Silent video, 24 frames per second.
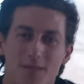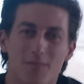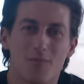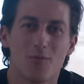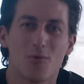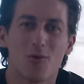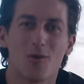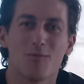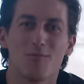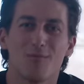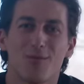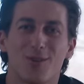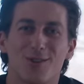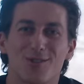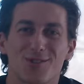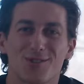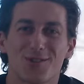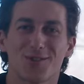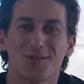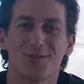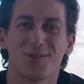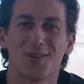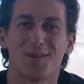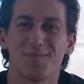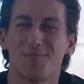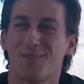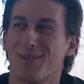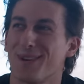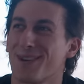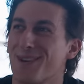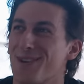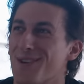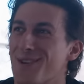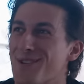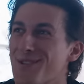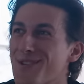The more muscular and
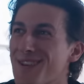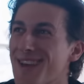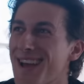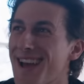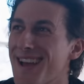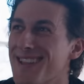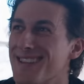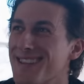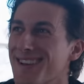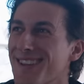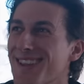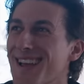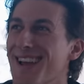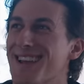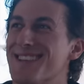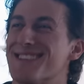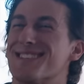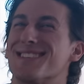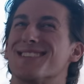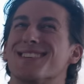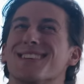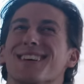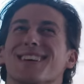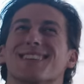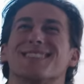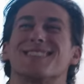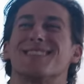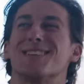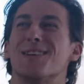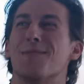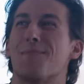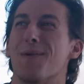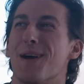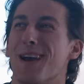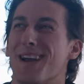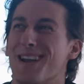bigger you get, the less chicks
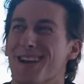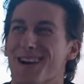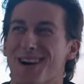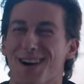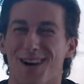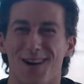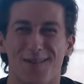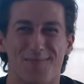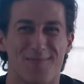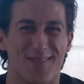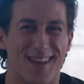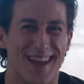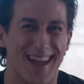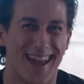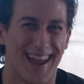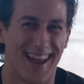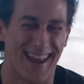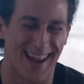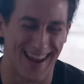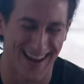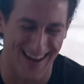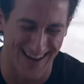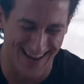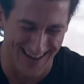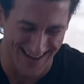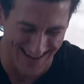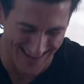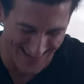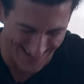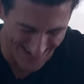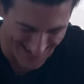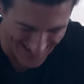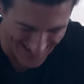you pick up, man.